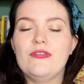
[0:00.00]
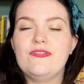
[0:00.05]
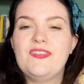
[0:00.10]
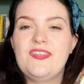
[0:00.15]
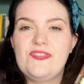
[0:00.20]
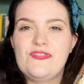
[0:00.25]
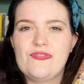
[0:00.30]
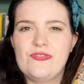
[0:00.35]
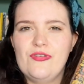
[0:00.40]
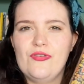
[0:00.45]

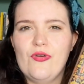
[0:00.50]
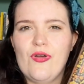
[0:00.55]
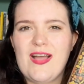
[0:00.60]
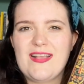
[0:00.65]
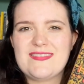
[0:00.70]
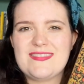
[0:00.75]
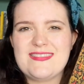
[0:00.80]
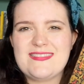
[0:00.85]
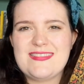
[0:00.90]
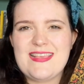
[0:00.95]
sister-in-law
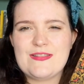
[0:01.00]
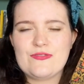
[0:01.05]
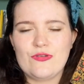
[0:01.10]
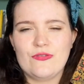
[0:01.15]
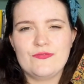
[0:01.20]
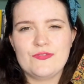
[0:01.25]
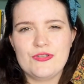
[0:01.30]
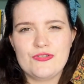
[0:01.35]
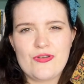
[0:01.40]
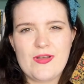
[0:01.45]
has to set
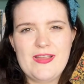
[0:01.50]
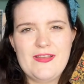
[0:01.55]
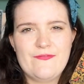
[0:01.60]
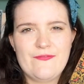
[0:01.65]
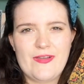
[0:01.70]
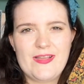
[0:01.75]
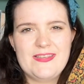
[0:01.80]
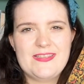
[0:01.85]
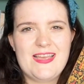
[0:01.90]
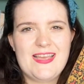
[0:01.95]
off to try
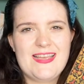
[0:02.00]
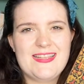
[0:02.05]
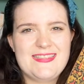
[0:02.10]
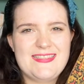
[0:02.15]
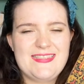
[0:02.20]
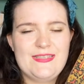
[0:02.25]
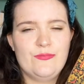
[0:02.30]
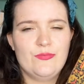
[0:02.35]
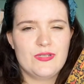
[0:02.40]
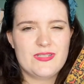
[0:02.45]
and find her
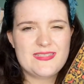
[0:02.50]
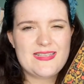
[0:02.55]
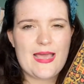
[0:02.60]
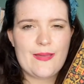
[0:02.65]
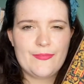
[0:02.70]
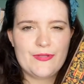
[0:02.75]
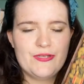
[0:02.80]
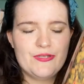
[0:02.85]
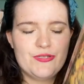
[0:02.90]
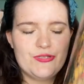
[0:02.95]
and see what has
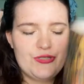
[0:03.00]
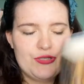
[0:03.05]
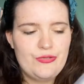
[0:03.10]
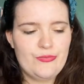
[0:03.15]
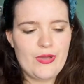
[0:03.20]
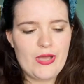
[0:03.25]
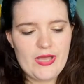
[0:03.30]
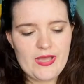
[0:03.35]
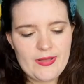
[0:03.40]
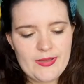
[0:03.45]
happened
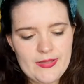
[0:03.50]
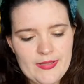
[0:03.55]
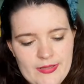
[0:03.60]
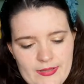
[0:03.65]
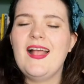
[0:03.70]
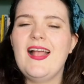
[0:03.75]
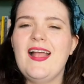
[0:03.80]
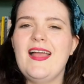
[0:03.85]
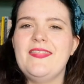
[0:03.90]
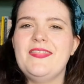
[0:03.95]
to her.
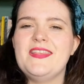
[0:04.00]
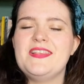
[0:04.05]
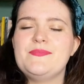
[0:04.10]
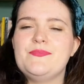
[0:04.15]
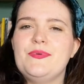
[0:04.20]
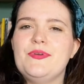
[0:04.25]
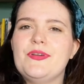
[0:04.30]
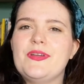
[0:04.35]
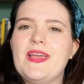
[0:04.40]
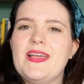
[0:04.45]
and this
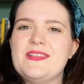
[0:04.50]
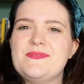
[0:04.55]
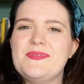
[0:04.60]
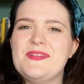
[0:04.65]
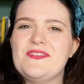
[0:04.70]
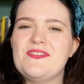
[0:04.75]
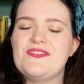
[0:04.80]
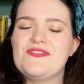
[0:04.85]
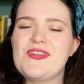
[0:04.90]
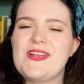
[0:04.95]
book has
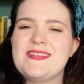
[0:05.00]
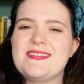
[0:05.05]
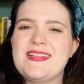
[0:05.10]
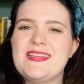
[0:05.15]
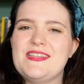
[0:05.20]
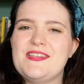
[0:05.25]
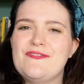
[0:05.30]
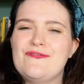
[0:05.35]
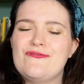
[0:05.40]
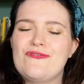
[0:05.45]
been
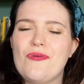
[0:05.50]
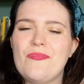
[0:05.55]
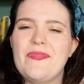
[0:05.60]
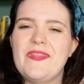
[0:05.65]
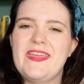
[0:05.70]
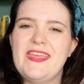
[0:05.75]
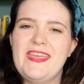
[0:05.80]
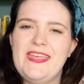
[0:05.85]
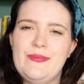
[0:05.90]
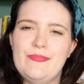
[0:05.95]
translated
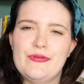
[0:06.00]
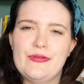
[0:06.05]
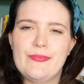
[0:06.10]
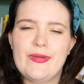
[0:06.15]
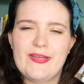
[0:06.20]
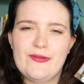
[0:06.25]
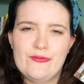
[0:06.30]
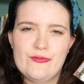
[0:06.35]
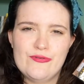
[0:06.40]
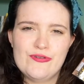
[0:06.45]
from the Hebrew
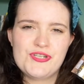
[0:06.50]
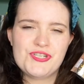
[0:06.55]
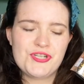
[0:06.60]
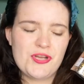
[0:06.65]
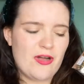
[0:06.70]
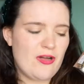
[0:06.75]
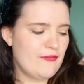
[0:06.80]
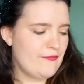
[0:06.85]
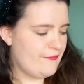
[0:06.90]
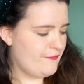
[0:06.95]
by Or
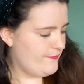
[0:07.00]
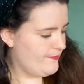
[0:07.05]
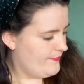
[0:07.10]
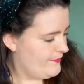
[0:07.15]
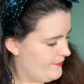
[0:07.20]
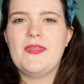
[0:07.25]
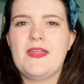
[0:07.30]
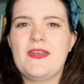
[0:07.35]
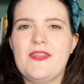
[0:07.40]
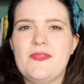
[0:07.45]
Shaf.
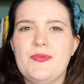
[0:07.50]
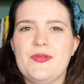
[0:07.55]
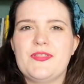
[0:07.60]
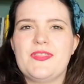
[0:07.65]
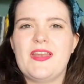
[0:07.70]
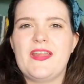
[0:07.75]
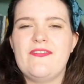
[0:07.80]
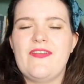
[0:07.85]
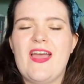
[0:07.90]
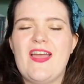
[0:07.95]
Another
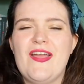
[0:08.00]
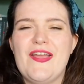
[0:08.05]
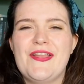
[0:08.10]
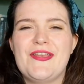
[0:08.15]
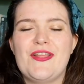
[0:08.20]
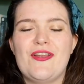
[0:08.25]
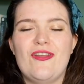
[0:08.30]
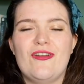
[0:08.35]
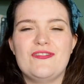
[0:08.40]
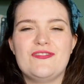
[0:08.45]
book that I've
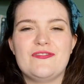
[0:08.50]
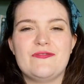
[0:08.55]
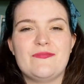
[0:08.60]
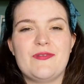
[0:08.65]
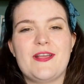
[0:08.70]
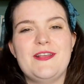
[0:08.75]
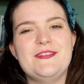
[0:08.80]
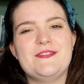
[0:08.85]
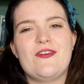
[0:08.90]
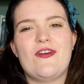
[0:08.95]
heard lots
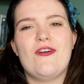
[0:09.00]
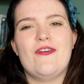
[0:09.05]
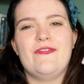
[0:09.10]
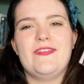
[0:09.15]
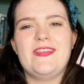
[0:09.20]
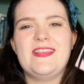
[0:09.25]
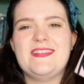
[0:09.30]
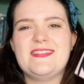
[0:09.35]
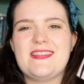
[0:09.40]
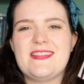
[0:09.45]
of praise
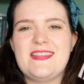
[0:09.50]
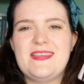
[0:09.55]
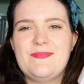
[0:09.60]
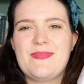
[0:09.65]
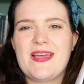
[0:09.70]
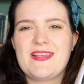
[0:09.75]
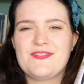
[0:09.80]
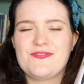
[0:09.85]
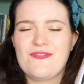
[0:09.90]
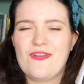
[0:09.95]
of is The
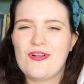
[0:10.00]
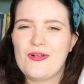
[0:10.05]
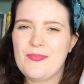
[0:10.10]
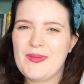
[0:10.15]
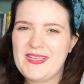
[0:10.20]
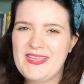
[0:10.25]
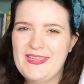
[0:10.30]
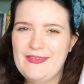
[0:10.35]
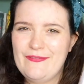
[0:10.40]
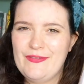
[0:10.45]
Bass
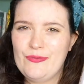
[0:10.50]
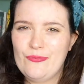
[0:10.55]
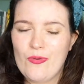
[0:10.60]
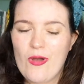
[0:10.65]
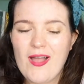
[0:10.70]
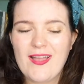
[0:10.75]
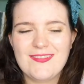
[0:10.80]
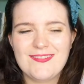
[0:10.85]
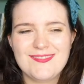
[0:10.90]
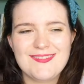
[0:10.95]
Rock by Evie
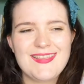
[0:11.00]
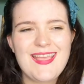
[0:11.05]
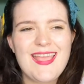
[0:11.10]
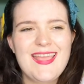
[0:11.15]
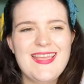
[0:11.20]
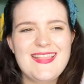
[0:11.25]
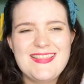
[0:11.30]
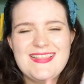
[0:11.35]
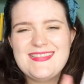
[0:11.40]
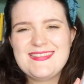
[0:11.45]
Wilde.
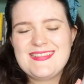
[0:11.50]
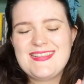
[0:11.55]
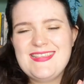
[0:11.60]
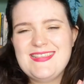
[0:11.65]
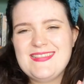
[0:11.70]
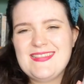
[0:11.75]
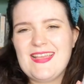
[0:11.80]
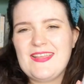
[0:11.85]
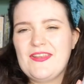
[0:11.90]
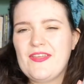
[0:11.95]
This
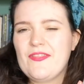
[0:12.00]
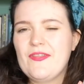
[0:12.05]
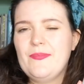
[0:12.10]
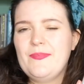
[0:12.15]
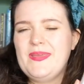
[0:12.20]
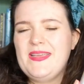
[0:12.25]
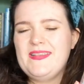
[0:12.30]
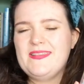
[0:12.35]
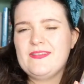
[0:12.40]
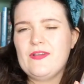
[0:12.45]
is
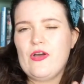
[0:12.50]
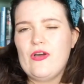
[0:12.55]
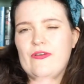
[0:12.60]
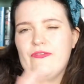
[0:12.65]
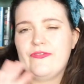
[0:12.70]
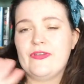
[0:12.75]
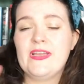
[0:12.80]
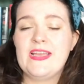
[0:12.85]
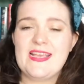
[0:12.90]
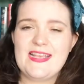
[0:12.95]
another piece
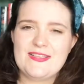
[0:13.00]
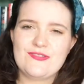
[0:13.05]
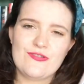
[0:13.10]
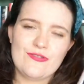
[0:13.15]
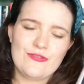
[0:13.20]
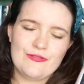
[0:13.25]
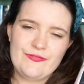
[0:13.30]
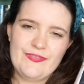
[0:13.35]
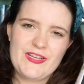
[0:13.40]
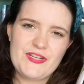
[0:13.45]
of
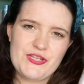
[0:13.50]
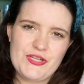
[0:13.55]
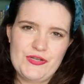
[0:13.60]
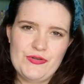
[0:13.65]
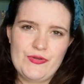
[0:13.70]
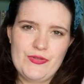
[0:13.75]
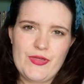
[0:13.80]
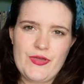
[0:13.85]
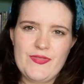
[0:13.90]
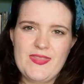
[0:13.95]
historical
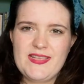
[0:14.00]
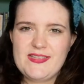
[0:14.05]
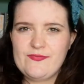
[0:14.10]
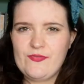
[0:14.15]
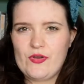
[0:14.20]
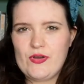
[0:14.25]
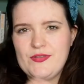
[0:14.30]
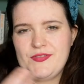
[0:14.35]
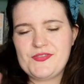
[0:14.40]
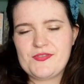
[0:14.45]
fiction, although
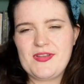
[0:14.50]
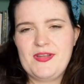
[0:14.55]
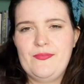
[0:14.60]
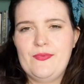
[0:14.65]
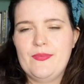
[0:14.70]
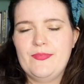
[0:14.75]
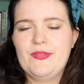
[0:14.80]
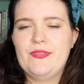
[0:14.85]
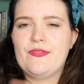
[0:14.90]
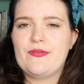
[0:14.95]
this follows
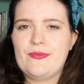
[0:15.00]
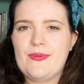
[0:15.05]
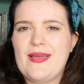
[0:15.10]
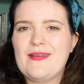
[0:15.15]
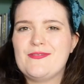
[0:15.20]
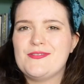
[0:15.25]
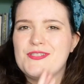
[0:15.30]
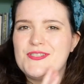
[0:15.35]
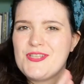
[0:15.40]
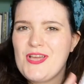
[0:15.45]
three women
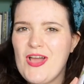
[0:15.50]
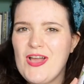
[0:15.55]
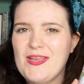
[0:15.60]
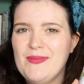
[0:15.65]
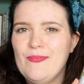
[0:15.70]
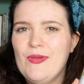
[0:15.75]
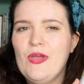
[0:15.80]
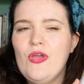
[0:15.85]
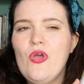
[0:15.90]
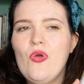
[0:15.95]
throughout
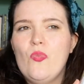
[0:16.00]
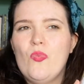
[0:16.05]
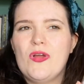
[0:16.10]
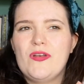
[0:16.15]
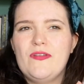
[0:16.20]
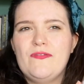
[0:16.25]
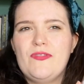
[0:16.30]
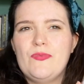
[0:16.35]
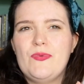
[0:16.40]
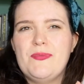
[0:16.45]
time.
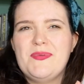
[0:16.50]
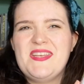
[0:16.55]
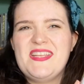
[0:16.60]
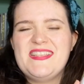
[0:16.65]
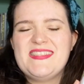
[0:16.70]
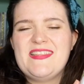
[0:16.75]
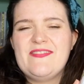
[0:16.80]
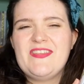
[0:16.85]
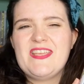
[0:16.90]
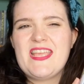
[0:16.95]
One of the women
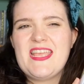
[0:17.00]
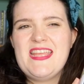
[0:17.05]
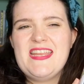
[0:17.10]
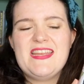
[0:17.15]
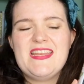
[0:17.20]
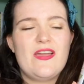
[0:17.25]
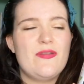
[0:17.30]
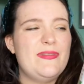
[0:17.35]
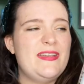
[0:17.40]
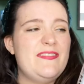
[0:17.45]
is living
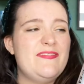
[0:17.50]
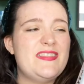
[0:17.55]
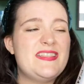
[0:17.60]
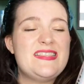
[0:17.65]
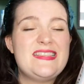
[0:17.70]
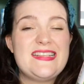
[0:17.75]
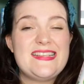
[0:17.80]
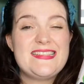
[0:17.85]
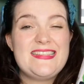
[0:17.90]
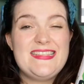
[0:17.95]
in, I believe, the
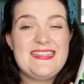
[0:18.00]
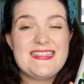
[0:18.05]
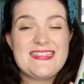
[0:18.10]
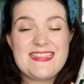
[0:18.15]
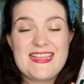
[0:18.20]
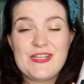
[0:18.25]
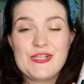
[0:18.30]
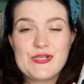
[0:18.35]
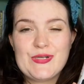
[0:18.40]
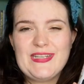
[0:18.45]

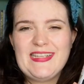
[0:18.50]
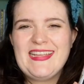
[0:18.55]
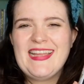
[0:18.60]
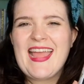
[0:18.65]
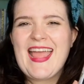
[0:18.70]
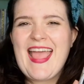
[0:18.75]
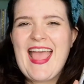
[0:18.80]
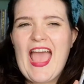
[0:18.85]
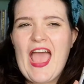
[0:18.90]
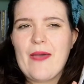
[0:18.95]
16th
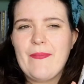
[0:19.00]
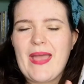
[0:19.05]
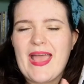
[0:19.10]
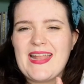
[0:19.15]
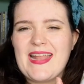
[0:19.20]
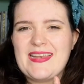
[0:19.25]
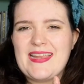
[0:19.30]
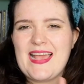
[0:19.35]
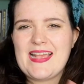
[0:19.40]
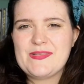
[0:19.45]
century
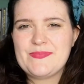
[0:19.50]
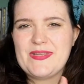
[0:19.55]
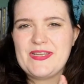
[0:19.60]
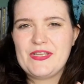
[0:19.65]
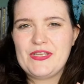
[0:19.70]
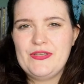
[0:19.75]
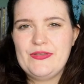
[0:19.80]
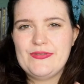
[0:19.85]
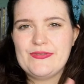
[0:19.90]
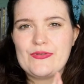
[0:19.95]
and has been
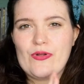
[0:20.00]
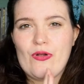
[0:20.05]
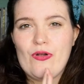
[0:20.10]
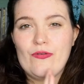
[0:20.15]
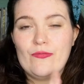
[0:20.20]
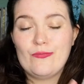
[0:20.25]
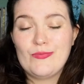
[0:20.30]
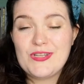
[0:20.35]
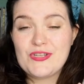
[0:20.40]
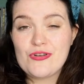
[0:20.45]
accused
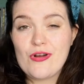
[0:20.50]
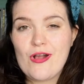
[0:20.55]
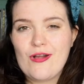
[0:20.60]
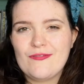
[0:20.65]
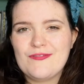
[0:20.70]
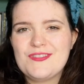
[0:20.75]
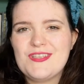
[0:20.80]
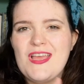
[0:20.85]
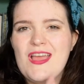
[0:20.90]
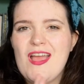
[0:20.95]
of
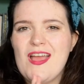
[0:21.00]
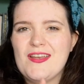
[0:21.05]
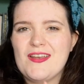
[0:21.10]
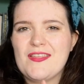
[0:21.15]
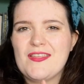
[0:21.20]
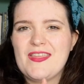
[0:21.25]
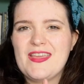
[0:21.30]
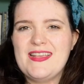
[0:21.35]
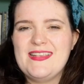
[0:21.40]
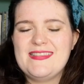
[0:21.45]
witchcraft.
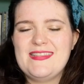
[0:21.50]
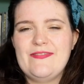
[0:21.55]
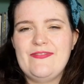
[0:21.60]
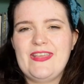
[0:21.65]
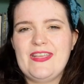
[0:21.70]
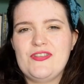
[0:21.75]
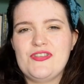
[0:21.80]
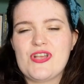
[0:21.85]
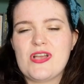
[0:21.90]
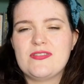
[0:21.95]
Another is
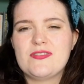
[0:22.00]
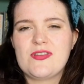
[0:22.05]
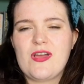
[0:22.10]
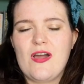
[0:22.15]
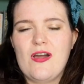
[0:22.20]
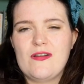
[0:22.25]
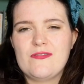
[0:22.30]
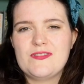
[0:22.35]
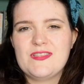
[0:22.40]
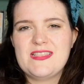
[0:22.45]
living just
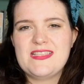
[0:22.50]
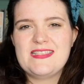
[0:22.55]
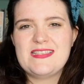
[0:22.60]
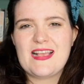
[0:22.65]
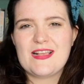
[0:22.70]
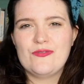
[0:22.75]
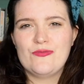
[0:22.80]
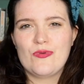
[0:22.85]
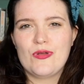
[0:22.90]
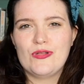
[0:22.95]
after the
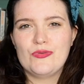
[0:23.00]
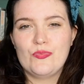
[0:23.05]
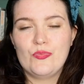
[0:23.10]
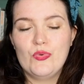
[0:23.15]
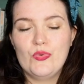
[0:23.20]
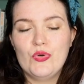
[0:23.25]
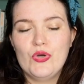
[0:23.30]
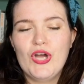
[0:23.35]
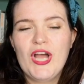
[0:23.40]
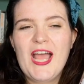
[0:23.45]
Second World
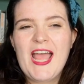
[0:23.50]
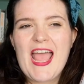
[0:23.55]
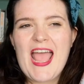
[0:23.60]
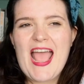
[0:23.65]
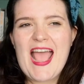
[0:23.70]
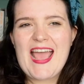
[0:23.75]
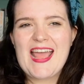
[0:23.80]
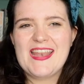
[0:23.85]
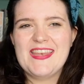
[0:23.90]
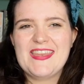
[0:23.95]
War
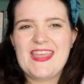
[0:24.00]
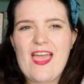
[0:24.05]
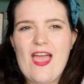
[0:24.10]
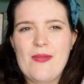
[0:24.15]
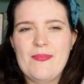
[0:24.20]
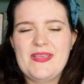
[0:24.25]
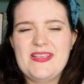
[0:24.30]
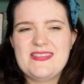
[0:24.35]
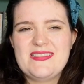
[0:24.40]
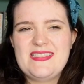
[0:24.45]
and
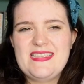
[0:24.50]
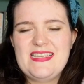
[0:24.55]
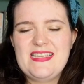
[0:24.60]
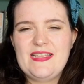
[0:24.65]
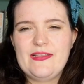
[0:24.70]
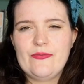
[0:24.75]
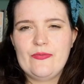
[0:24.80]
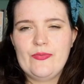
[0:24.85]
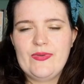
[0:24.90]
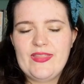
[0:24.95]
is
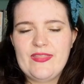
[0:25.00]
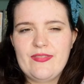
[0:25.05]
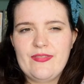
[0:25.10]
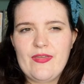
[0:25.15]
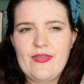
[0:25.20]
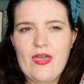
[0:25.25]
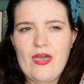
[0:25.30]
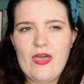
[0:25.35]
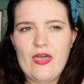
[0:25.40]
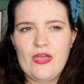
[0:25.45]
dealing
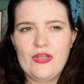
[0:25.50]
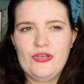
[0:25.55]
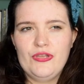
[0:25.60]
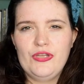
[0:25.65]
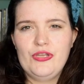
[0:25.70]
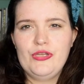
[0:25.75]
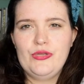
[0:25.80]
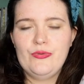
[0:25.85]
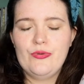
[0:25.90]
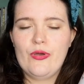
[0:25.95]
with her
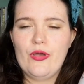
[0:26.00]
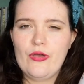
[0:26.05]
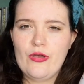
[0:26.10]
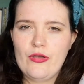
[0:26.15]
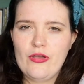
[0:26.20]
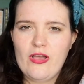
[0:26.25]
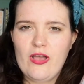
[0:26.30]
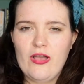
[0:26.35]
new